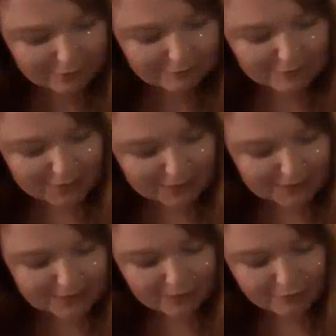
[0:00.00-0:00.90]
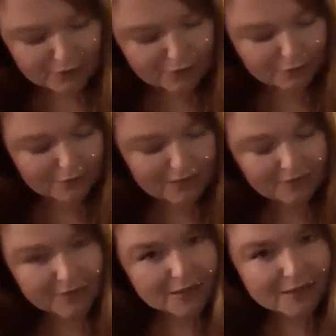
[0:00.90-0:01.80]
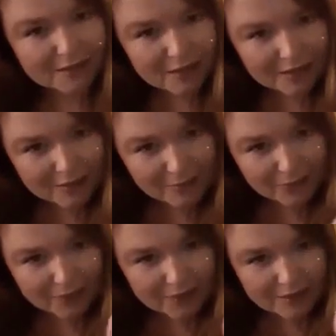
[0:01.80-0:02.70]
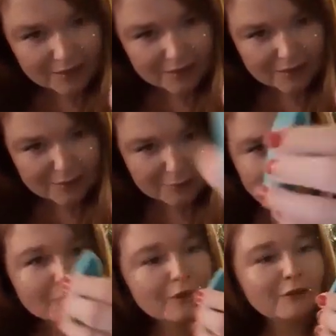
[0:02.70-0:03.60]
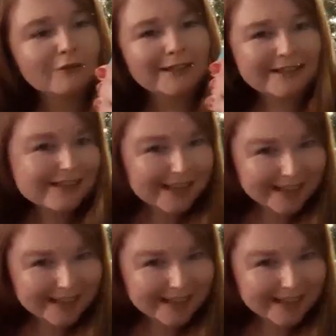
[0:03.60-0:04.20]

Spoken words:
in my clay decorations already, and this is covered in glitter.